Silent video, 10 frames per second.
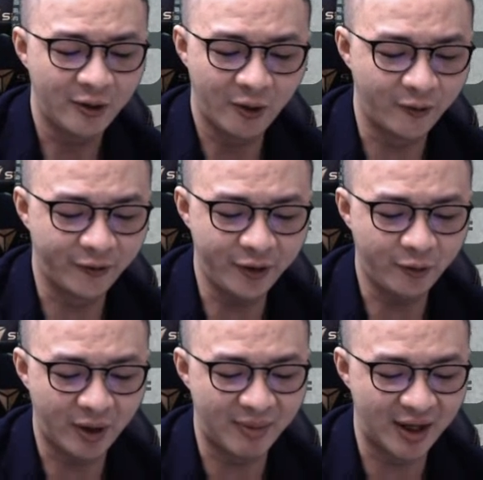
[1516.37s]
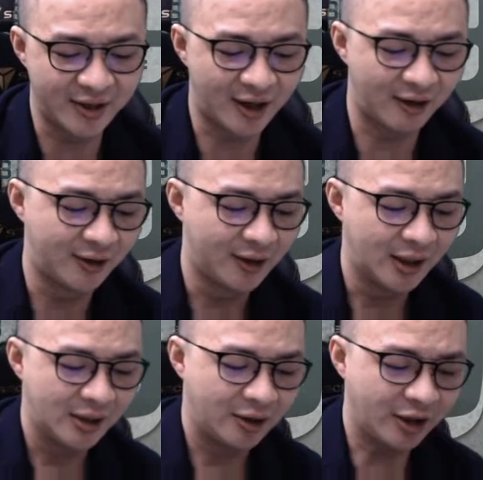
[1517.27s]
over 1 minus R.
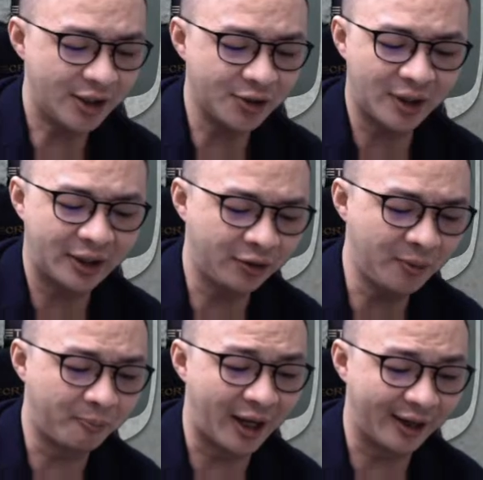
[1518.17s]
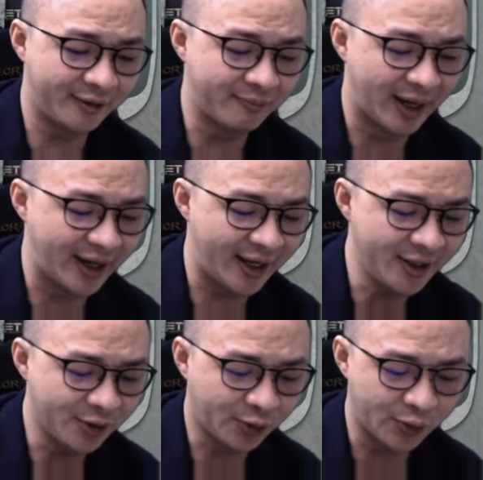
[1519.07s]
Okay, so I'm going to plug in my A,
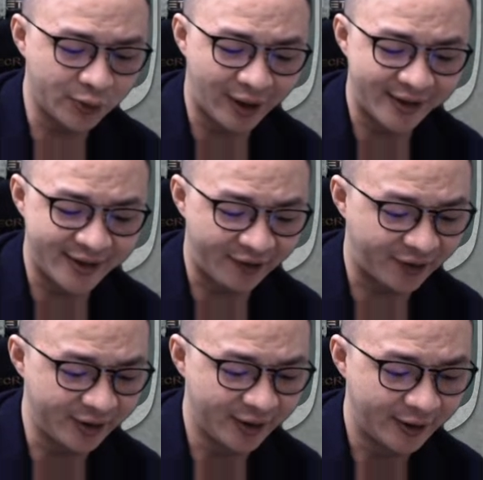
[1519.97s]
217.